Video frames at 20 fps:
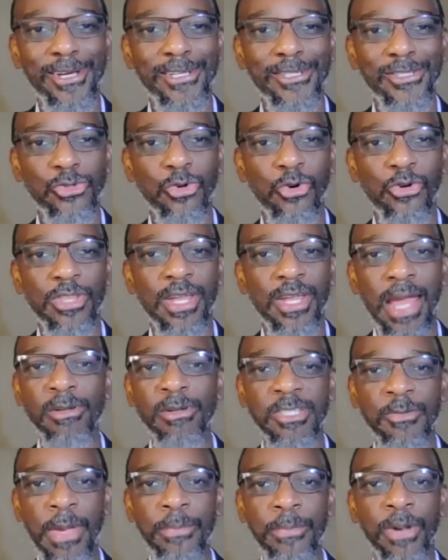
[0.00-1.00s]
So the
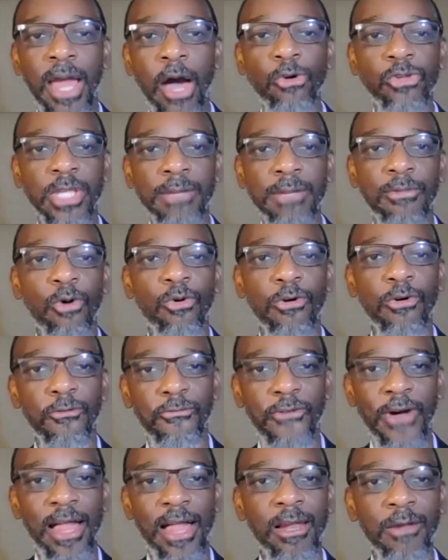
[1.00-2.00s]
number of people out and about
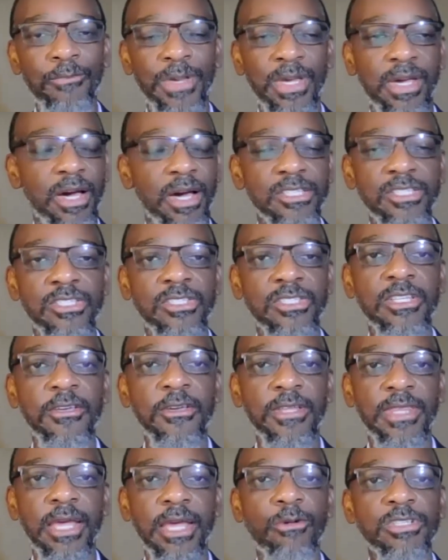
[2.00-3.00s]
fell because
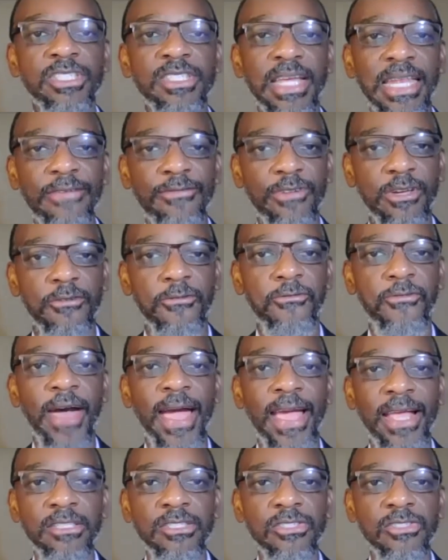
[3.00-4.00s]
there were significant
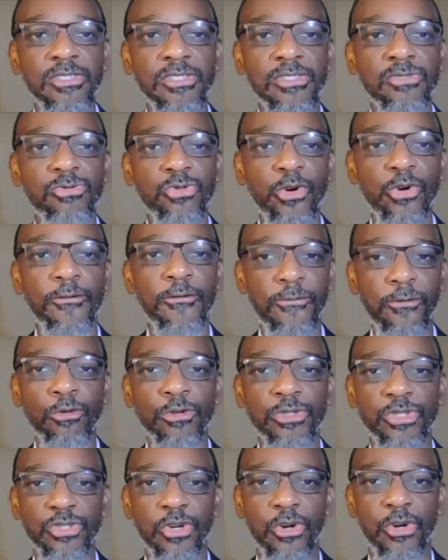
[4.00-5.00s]
fines to
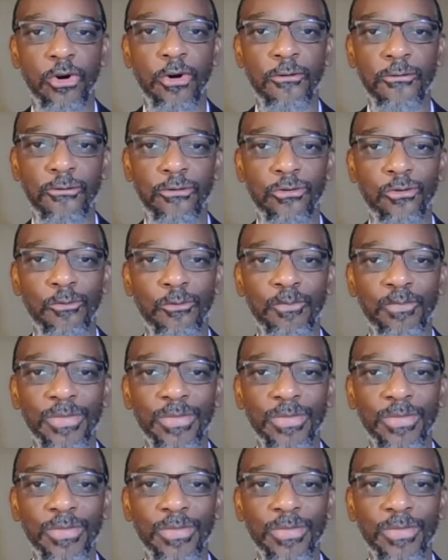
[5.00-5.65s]
enforce the curfew.